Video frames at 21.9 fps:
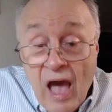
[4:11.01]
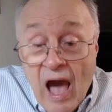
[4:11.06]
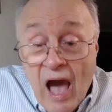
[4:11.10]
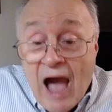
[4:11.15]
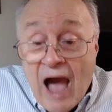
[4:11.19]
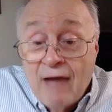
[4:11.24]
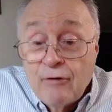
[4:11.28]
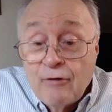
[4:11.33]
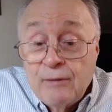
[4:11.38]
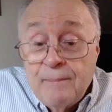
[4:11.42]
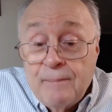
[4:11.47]

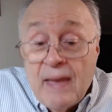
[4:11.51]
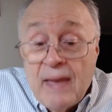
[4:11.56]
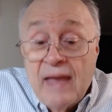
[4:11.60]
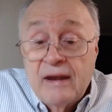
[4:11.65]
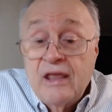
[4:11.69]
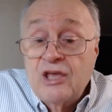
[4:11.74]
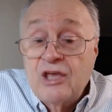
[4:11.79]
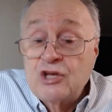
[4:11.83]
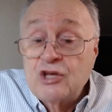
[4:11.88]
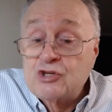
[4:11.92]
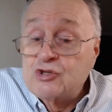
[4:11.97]
I would bet in
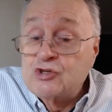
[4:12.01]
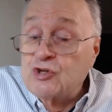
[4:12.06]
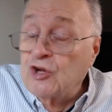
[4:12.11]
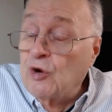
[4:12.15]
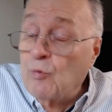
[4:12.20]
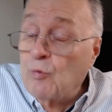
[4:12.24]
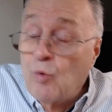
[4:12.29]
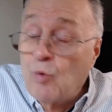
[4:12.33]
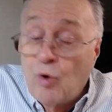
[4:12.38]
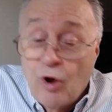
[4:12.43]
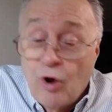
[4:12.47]
the history of the
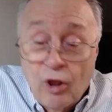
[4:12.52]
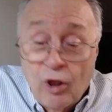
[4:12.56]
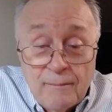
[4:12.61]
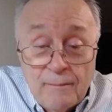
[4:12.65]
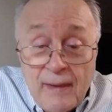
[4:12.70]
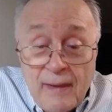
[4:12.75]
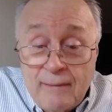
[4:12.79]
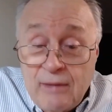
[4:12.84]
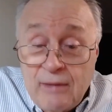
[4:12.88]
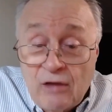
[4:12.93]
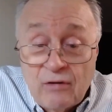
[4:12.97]
world,
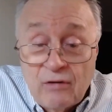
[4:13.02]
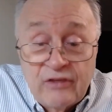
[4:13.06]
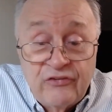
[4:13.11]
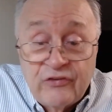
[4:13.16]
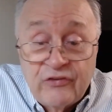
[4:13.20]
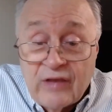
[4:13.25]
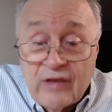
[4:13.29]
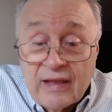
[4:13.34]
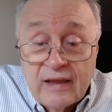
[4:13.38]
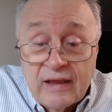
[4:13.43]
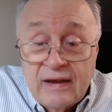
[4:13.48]
maybe only
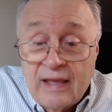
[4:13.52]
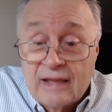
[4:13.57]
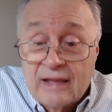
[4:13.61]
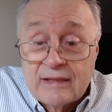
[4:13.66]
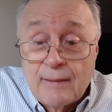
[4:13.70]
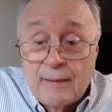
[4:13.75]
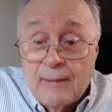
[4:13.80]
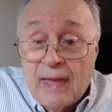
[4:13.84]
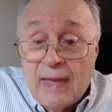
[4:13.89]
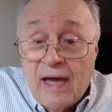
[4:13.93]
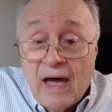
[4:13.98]
second to
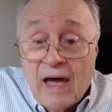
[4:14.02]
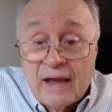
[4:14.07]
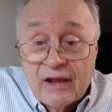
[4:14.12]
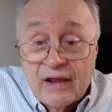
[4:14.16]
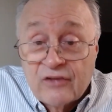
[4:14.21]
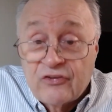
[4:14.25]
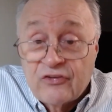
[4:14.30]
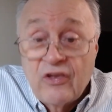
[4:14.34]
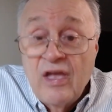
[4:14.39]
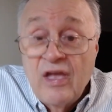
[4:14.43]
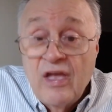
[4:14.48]

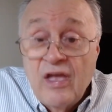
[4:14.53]
antibiotics,